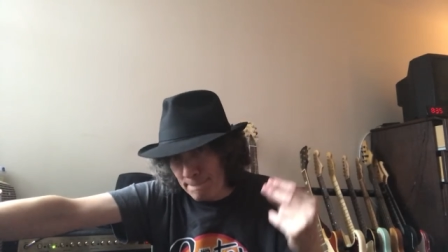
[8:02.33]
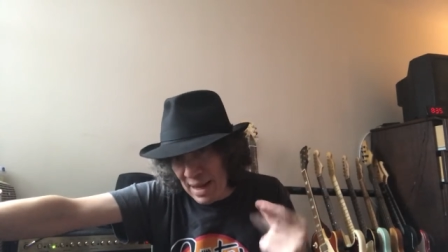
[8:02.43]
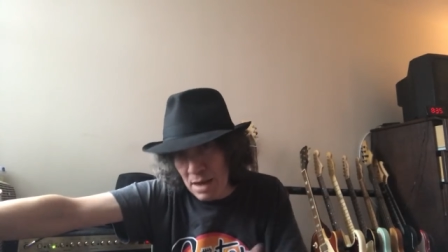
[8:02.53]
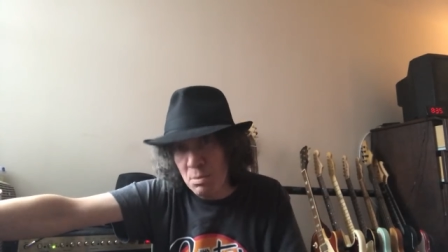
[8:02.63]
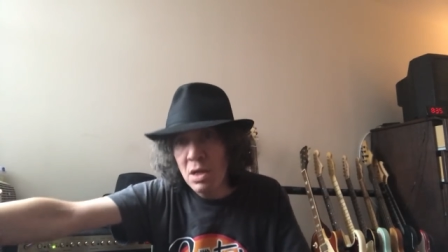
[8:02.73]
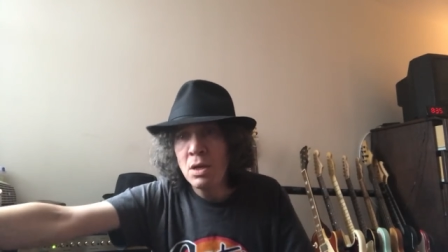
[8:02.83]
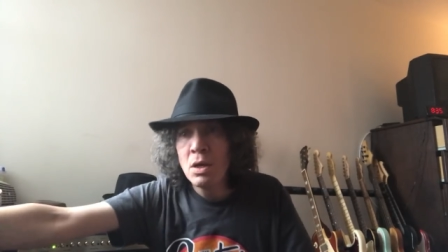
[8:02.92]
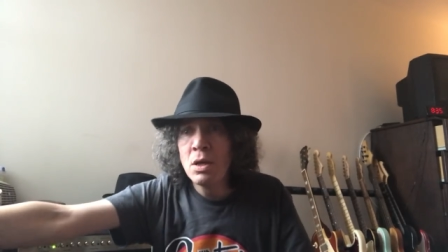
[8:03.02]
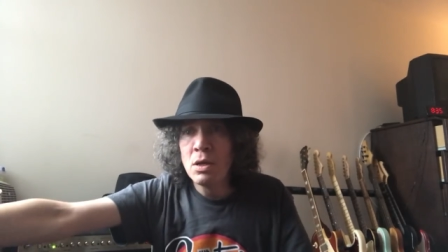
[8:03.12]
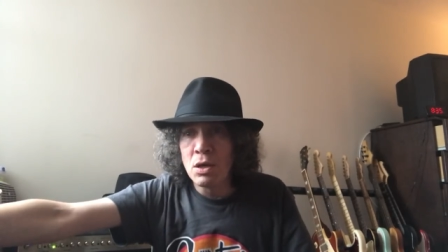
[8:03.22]
Bam.
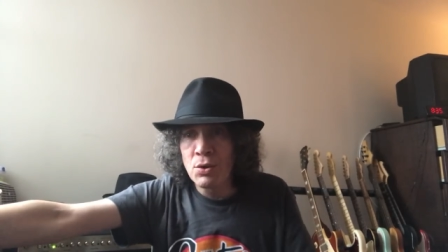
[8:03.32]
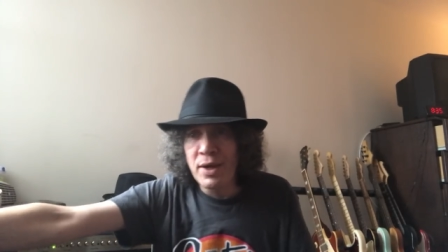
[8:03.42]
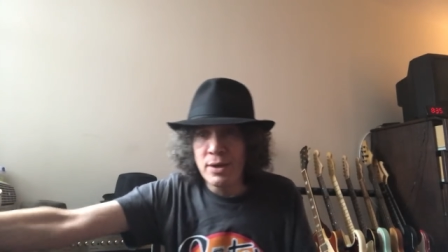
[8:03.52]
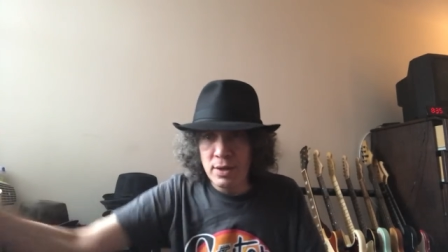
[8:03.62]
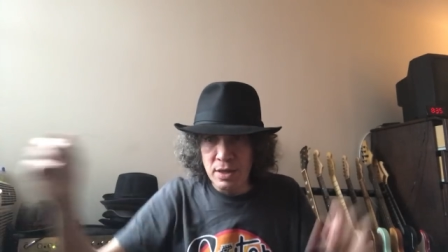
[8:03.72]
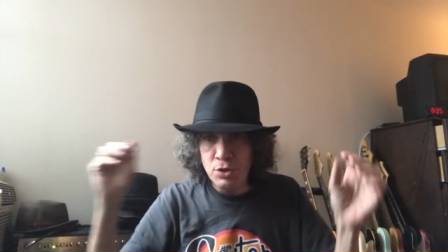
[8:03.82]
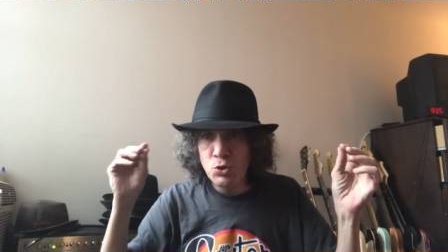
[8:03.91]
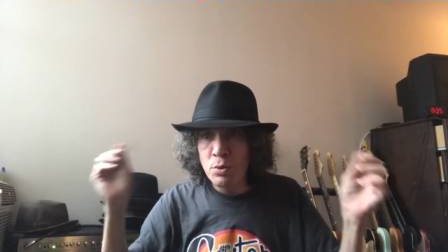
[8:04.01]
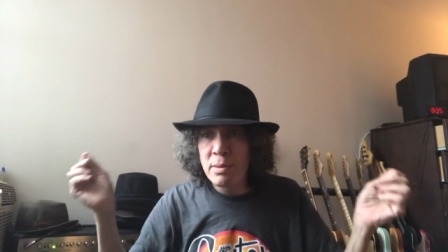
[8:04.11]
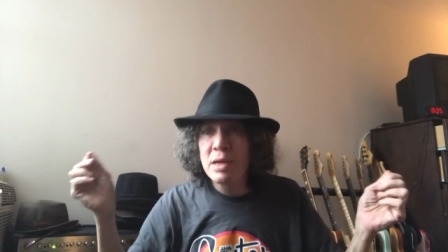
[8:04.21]
Okay, can you
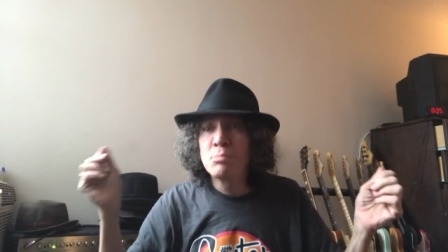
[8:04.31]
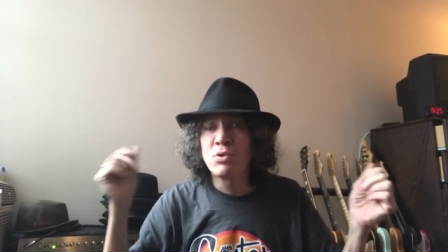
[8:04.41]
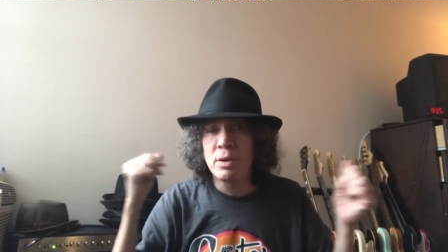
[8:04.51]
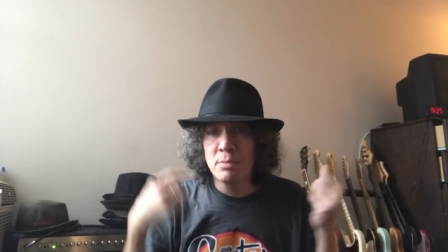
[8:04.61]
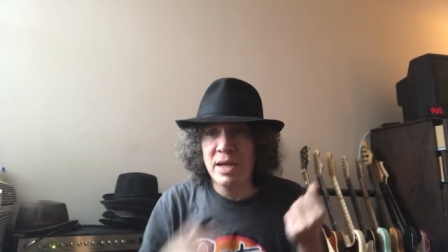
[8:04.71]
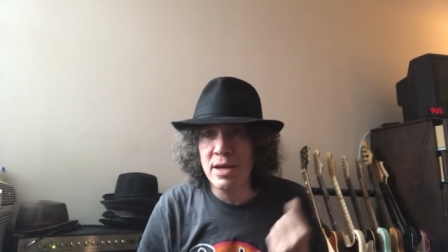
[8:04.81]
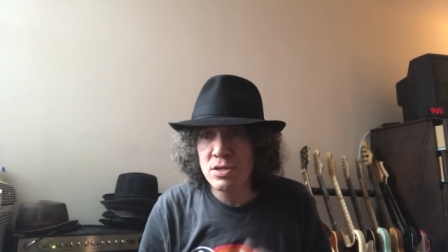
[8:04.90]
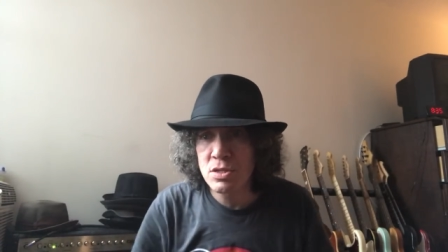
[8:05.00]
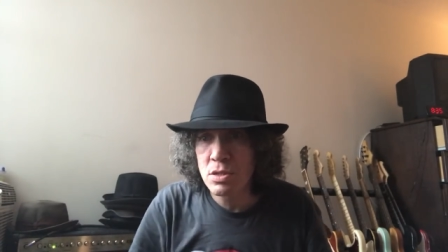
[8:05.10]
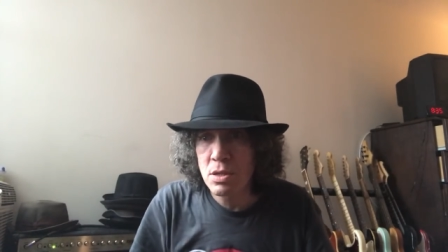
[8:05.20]
do a big brim?
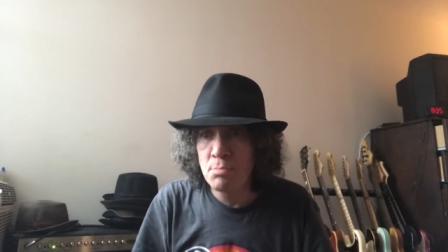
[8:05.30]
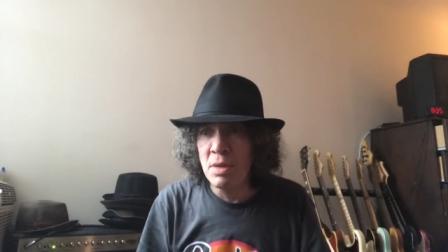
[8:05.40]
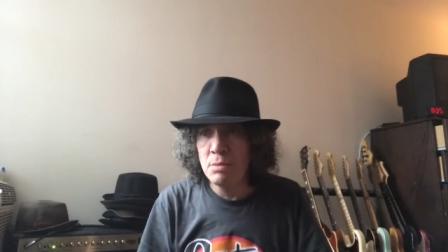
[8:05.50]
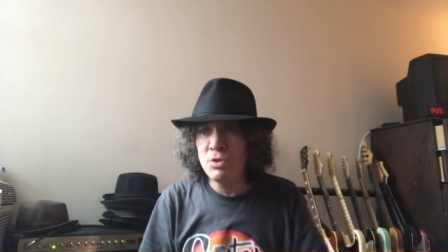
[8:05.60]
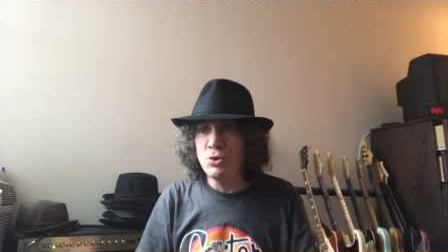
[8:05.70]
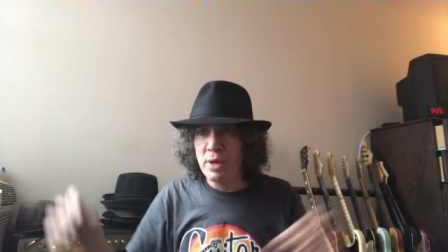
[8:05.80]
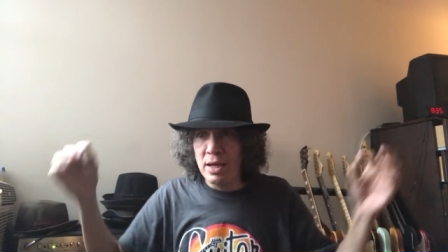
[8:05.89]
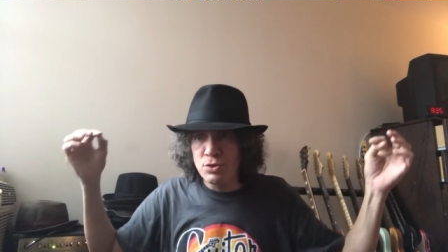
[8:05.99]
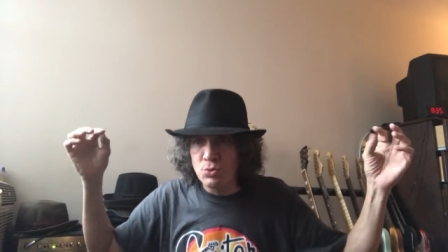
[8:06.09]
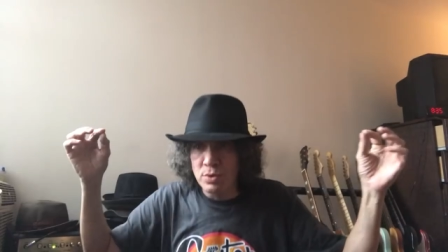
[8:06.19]
Yes. Maybe you
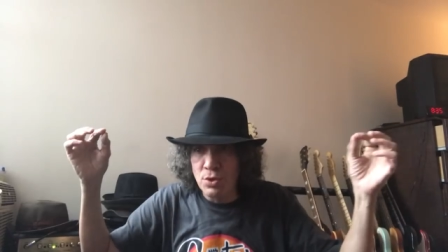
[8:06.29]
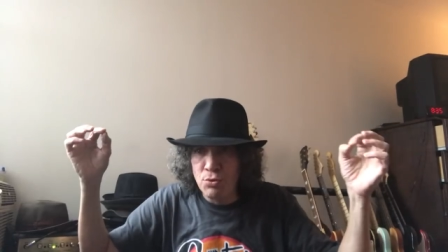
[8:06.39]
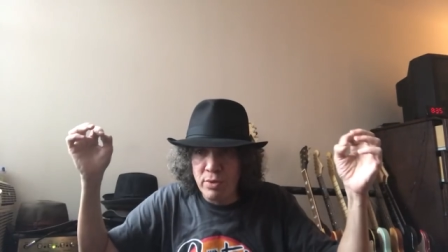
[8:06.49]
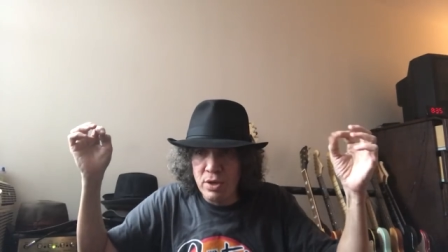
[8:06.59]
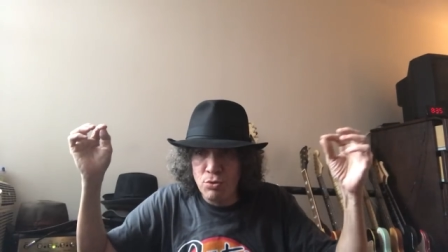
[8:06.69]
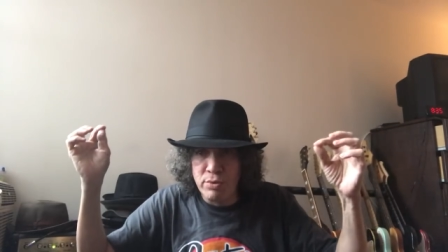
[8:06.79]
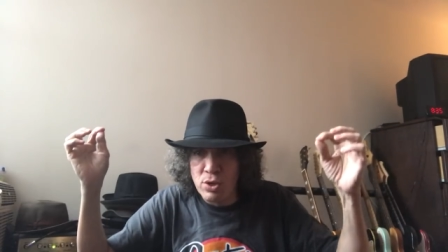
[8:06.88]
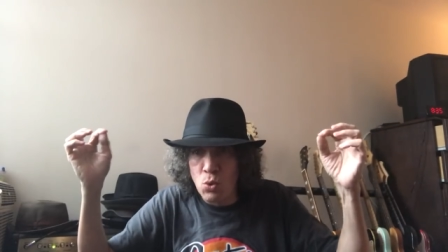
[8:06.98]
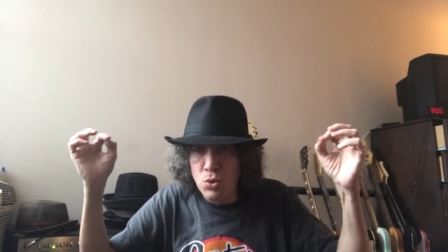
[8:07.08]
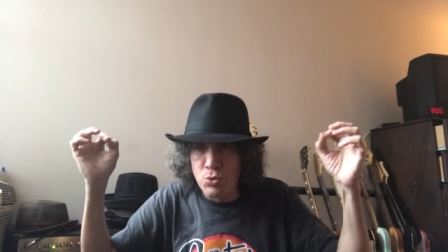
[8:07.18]
can't do a 3
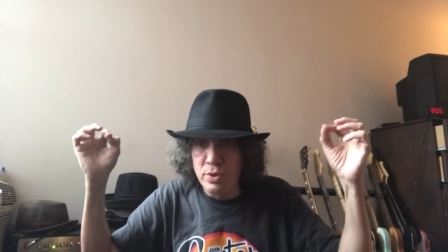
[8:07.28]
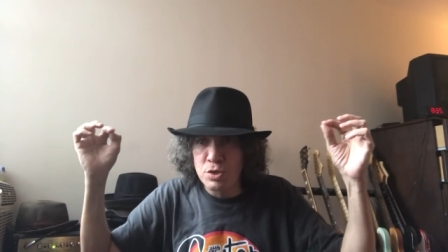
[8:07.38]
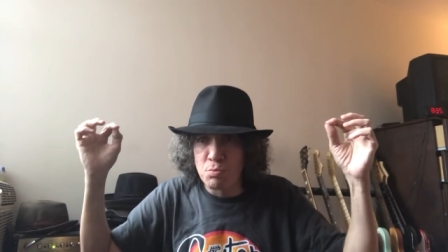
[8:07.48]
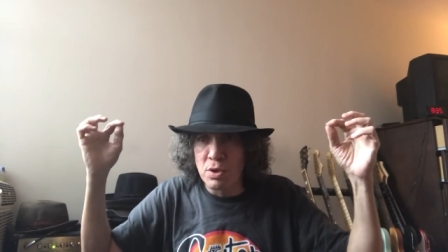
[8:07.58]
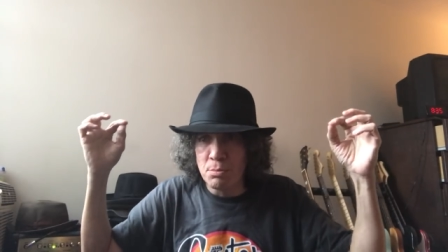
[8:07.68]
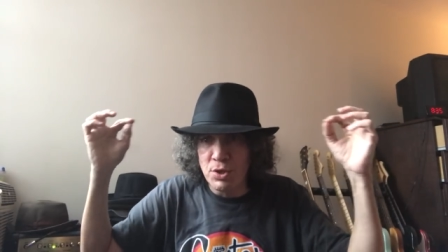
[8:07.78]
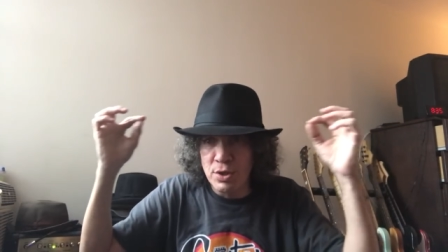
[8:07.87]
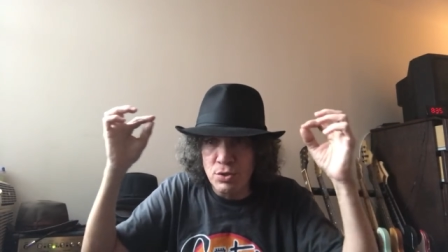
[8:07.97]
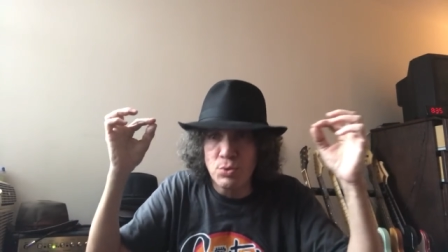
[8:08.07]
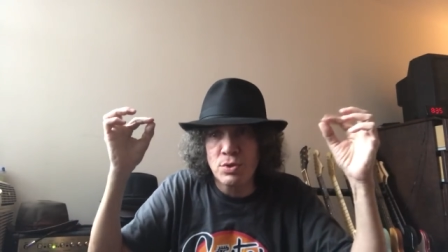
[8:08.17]
3/4 inch brim, you
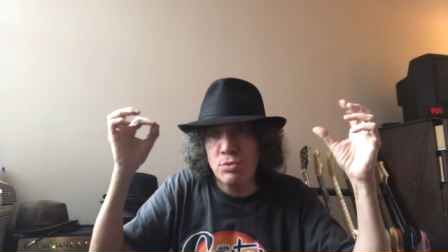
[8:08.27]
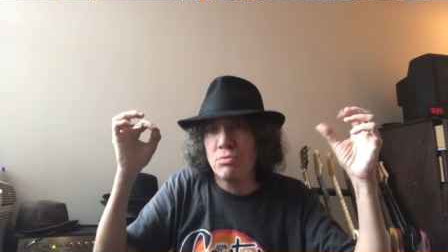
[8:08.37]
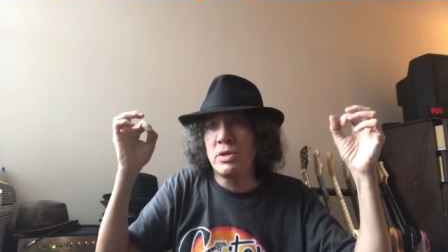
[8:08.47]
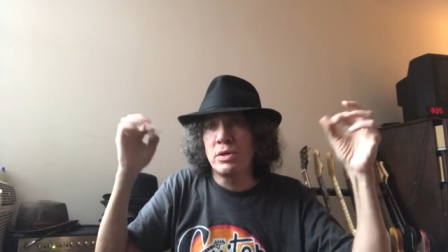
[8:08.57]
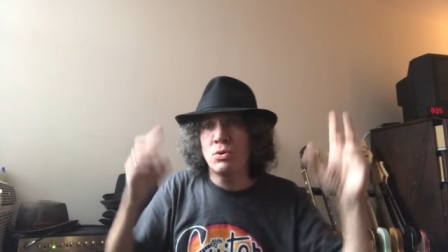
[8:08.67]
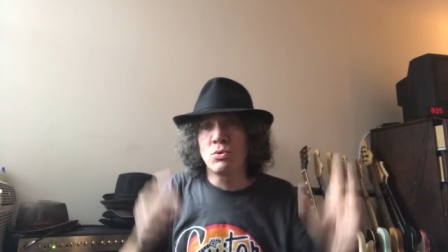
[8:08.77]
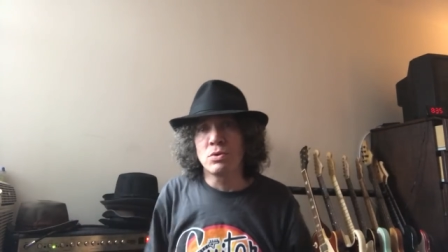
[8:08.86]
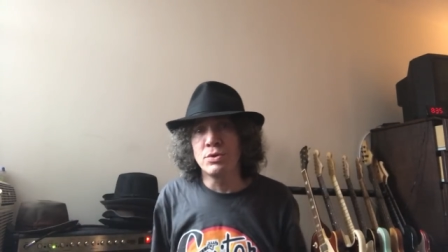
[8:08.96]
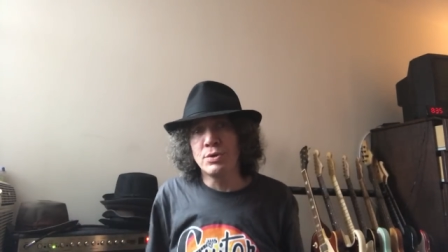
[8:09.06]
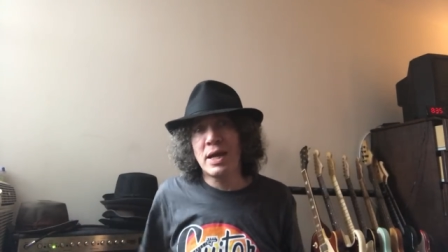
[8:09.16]
could do a 3.
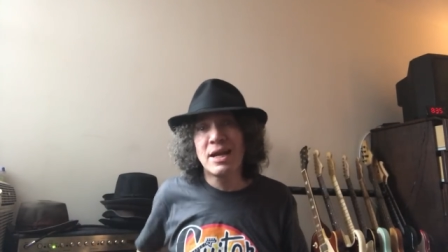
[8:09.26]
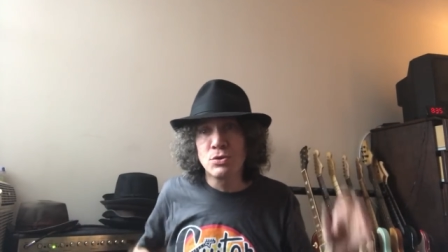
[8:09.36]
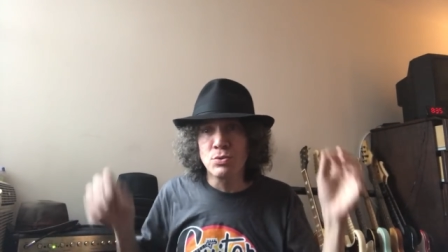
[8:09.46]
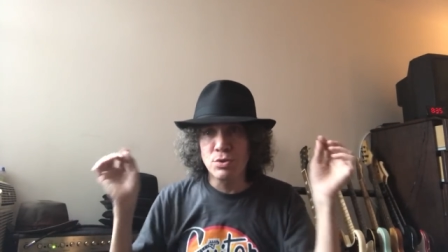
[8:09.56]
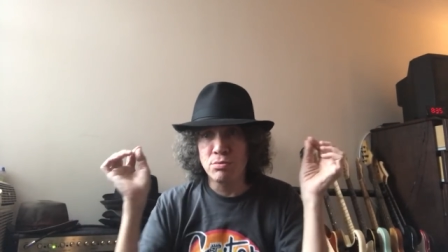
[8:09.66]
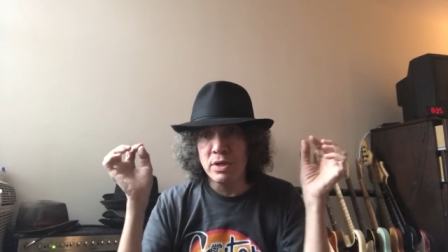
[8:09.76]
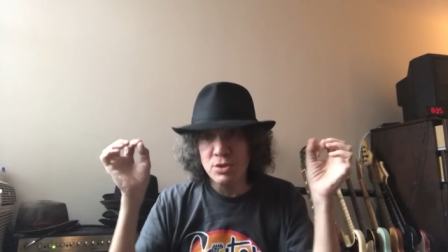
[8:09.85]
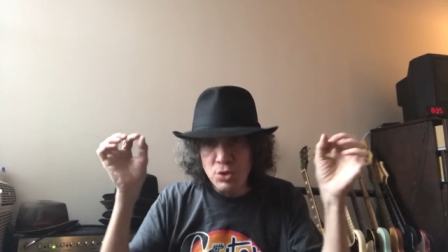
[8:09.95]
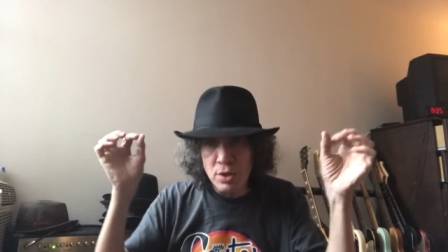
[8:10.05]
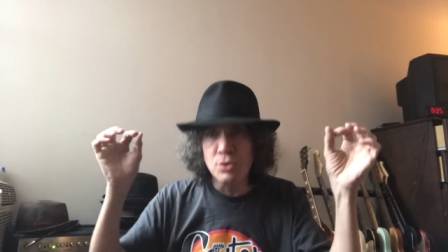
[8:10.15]
Or you can't do a 3
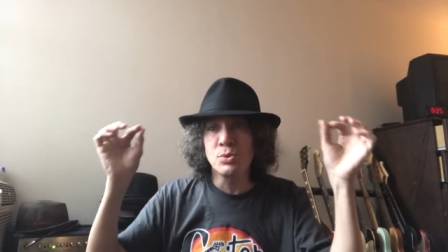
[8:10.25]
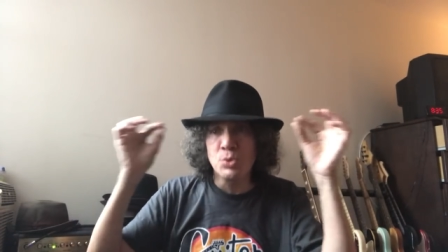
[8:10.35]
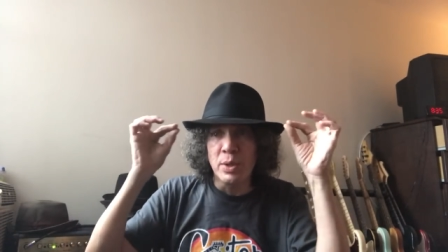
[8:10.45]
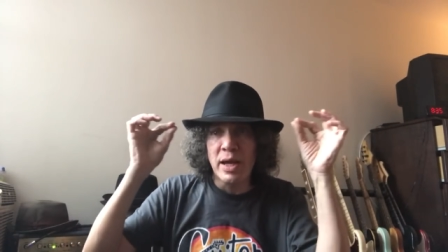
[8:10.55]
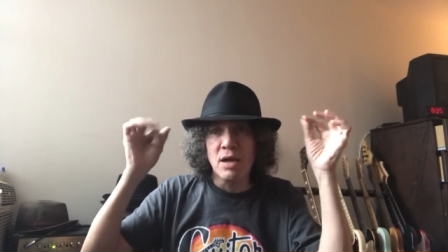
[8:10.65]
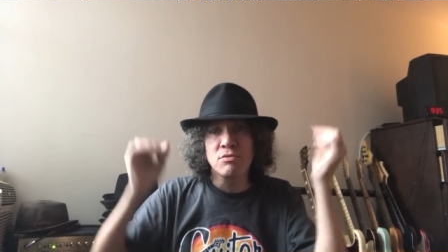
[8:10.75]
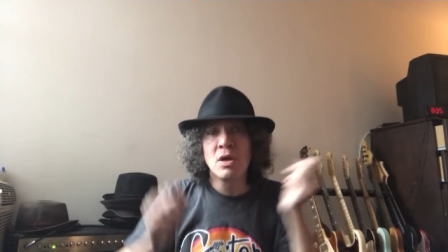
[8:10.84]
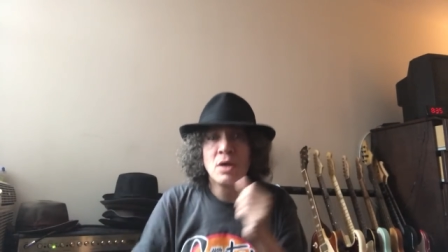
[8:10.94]
inch, you could do a 2.5.